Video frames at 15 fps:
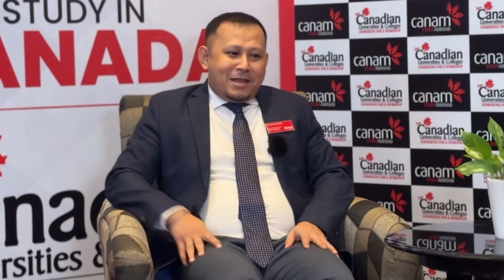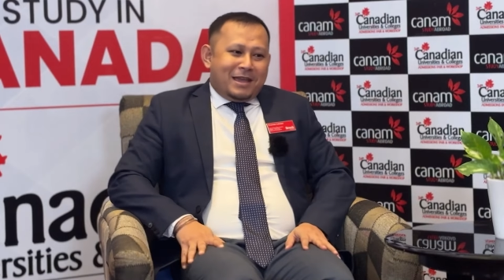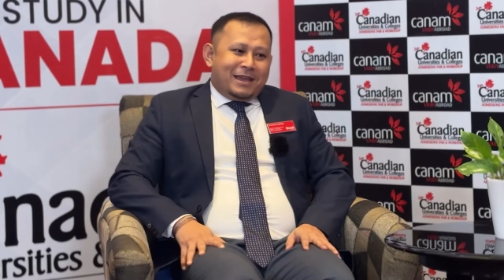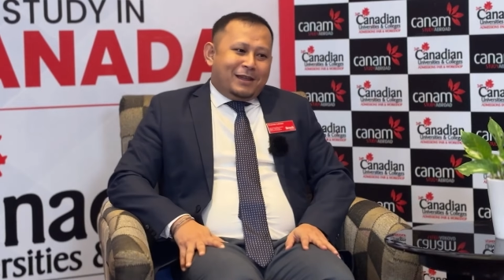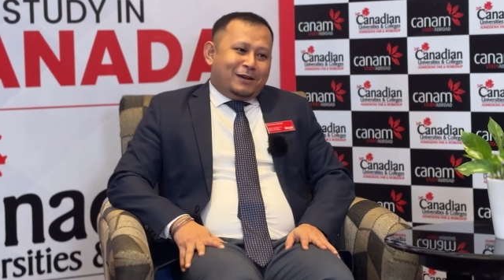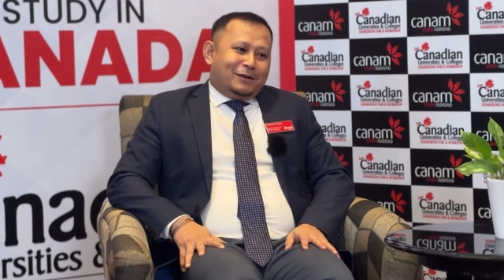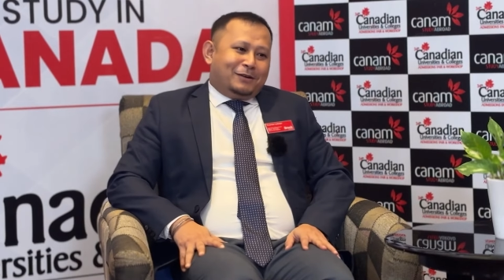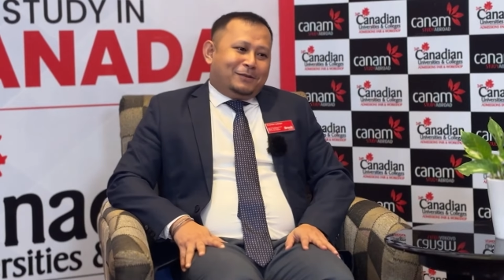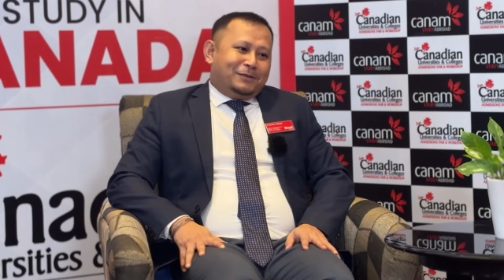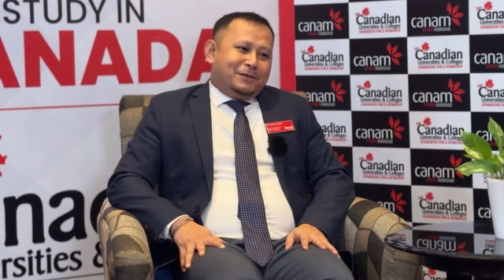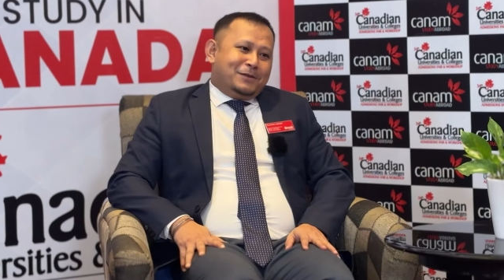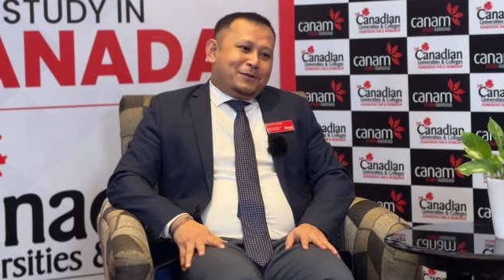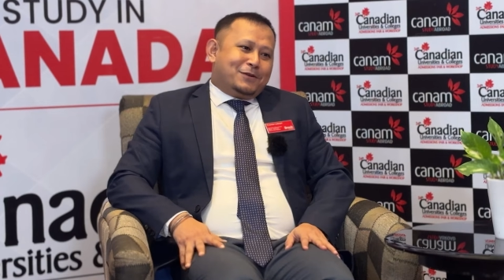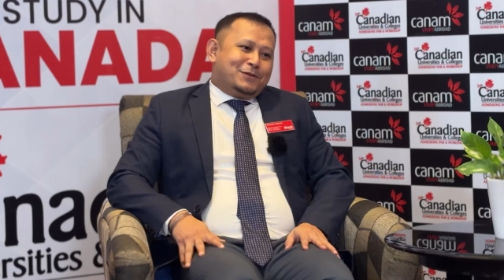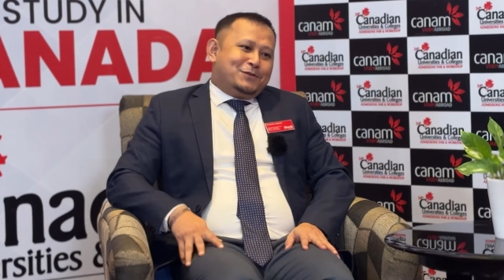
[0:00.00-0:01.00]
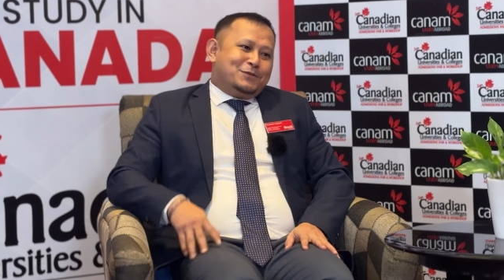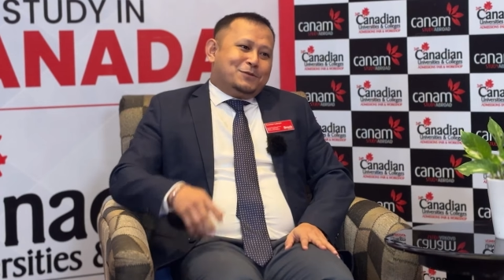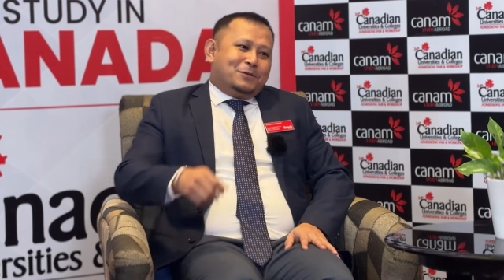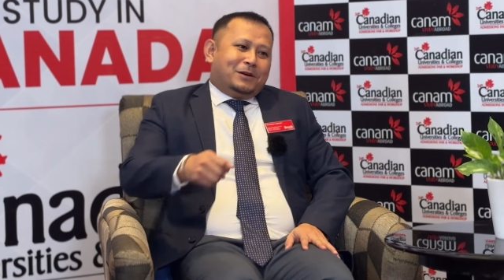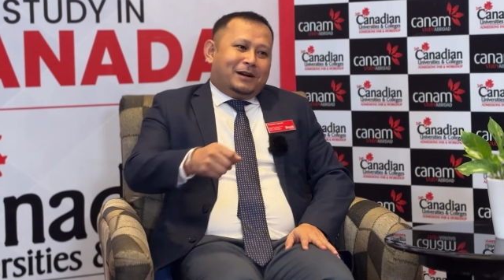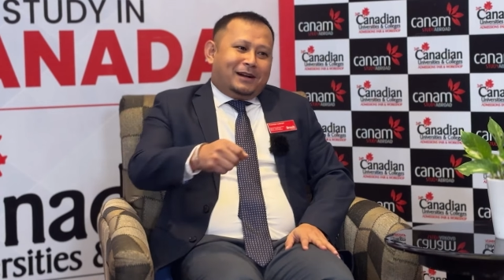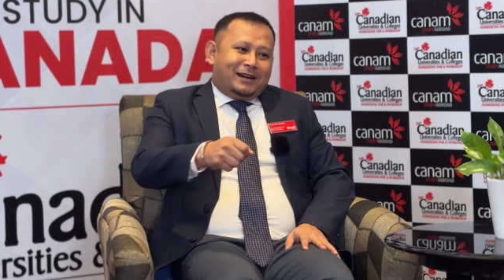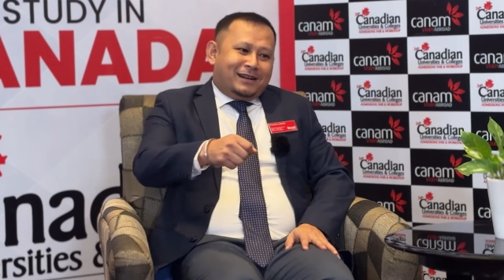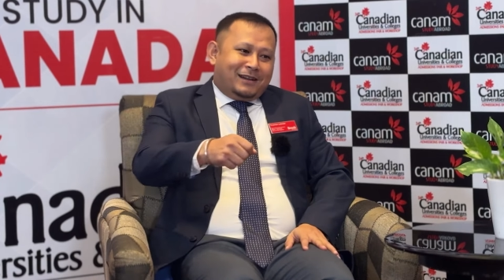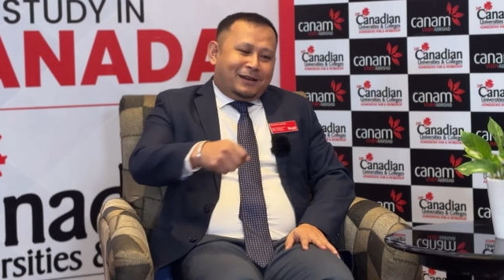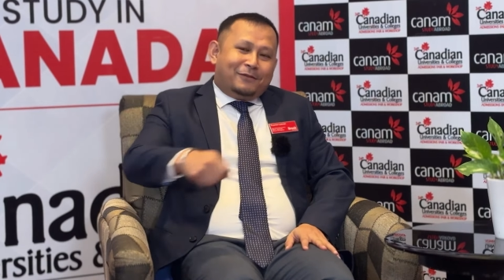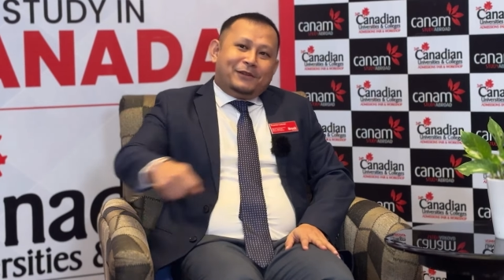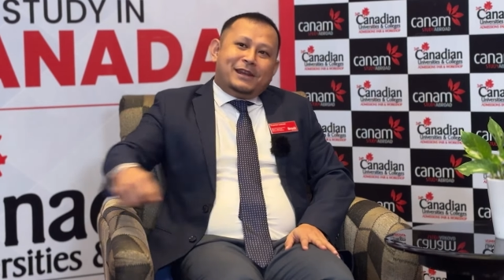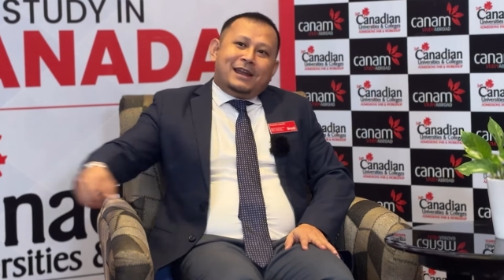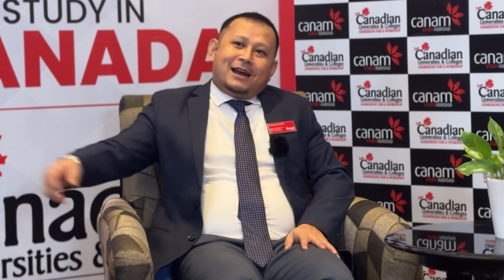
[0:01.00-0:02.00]
you could do a
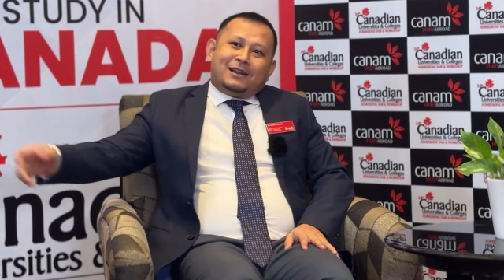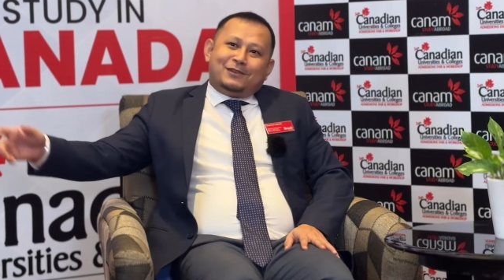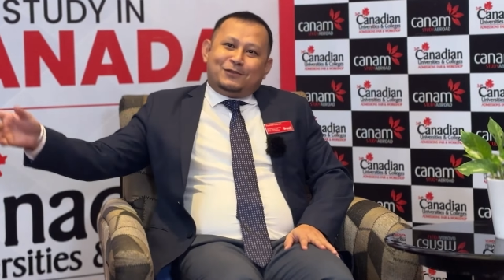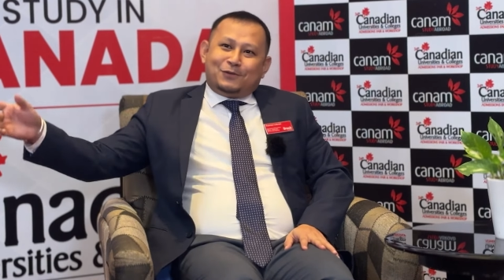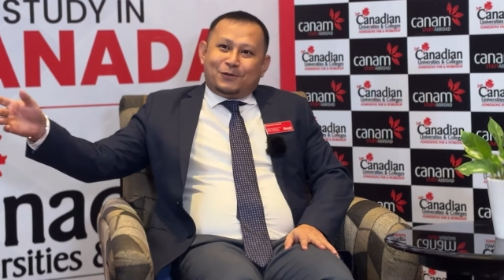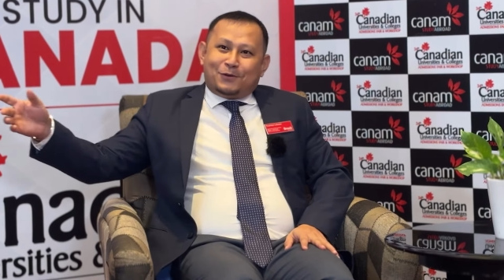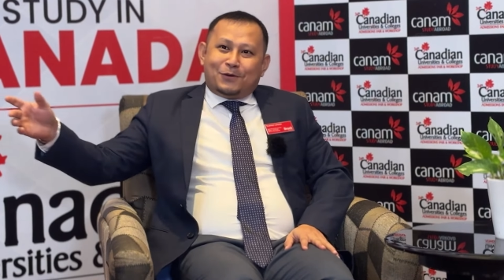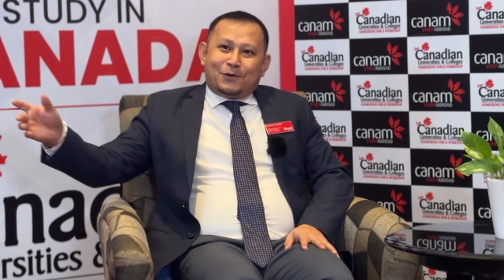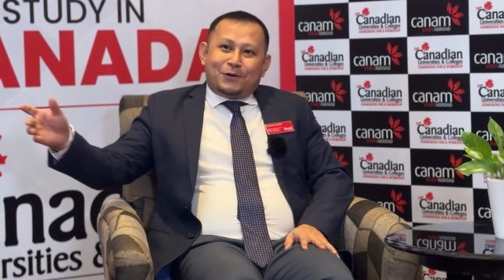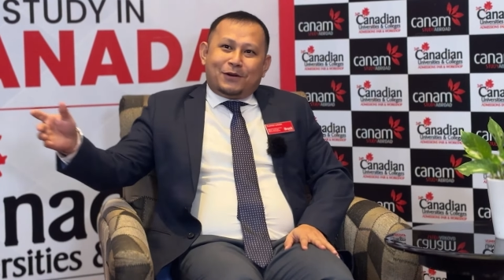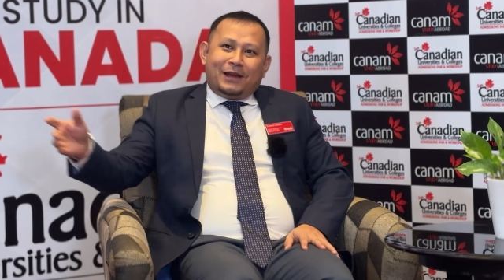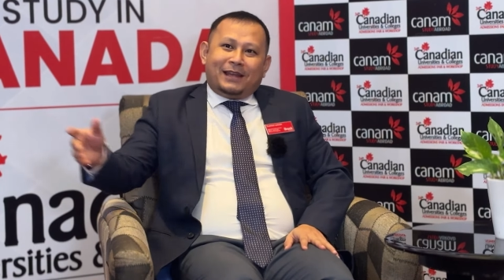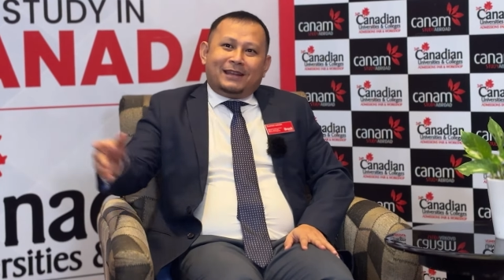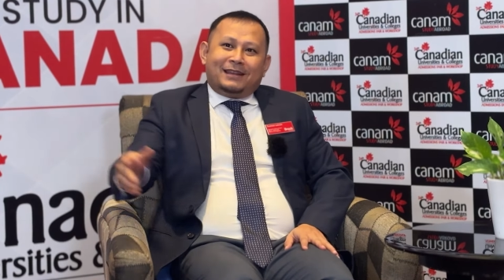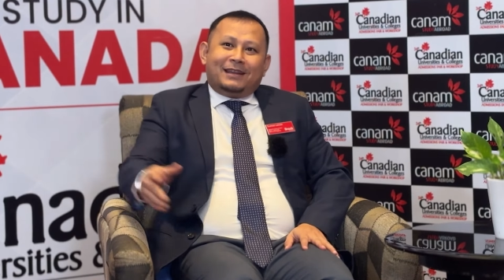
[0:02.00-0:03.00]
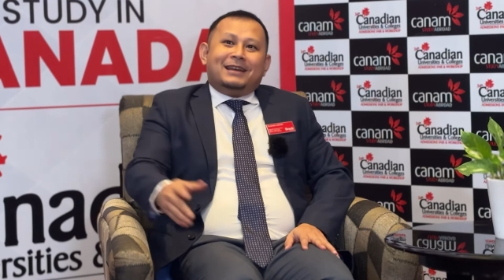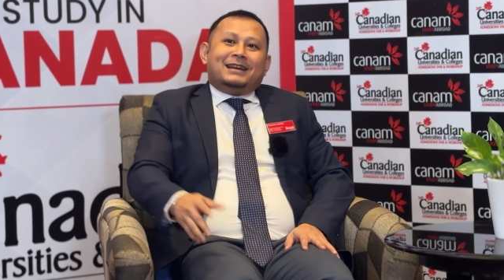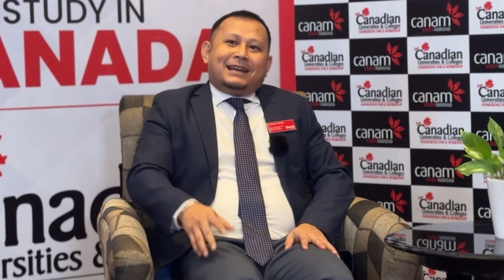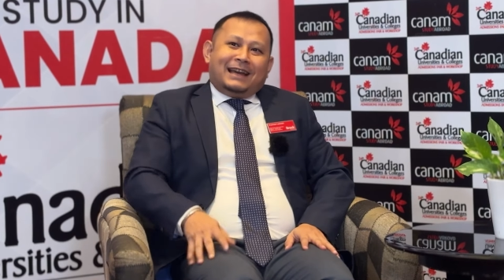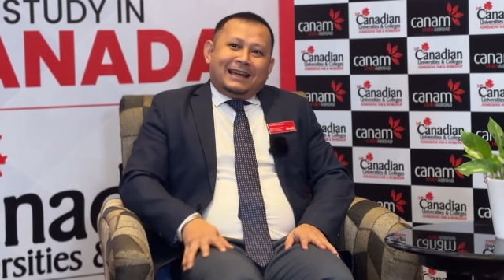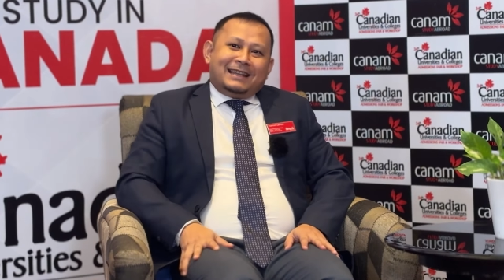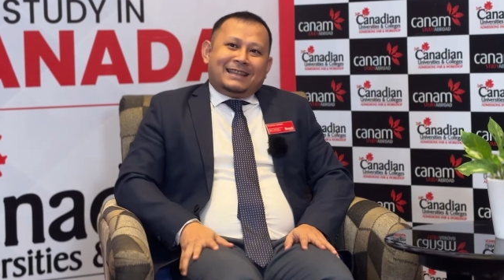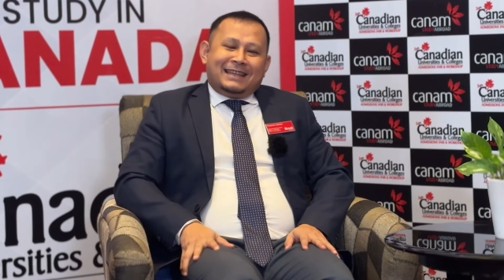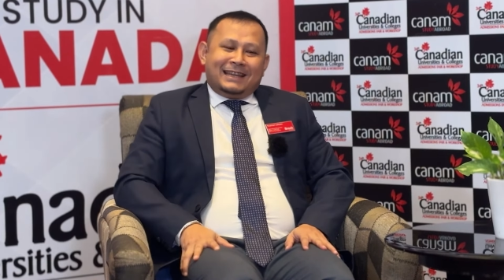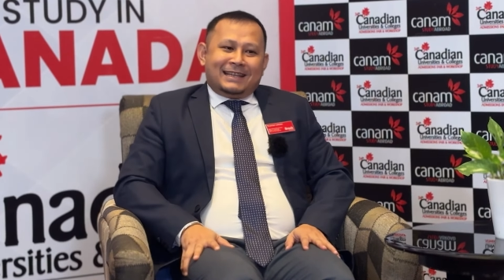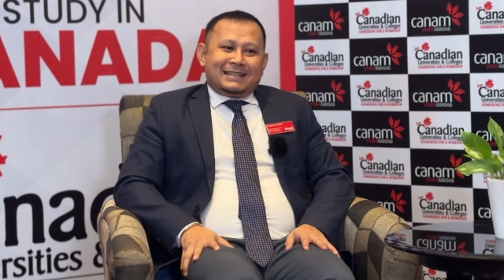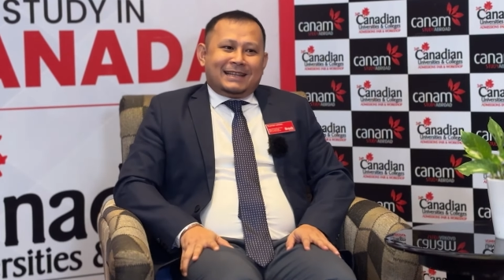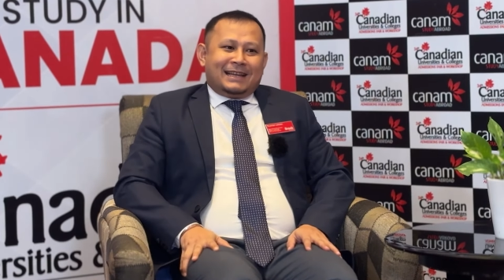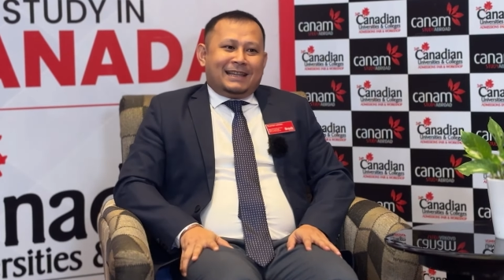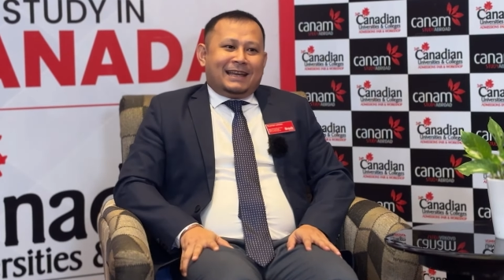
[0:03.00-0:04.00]
vineyard tour and
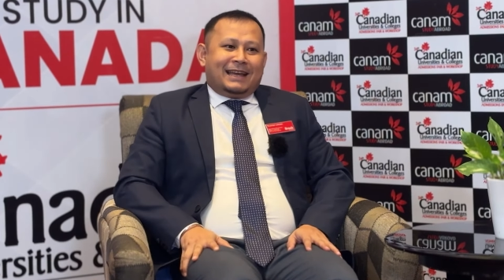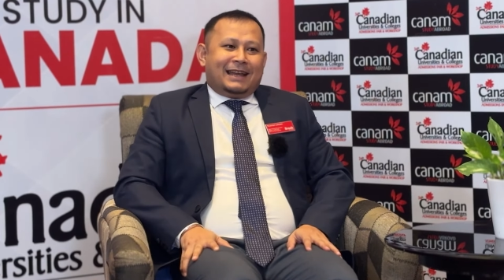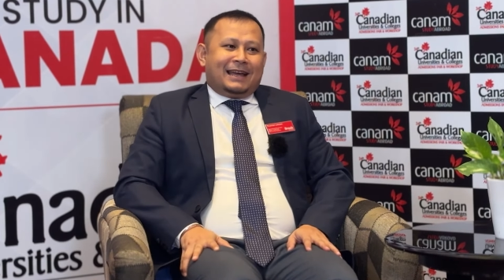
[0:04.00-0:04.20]
things like that.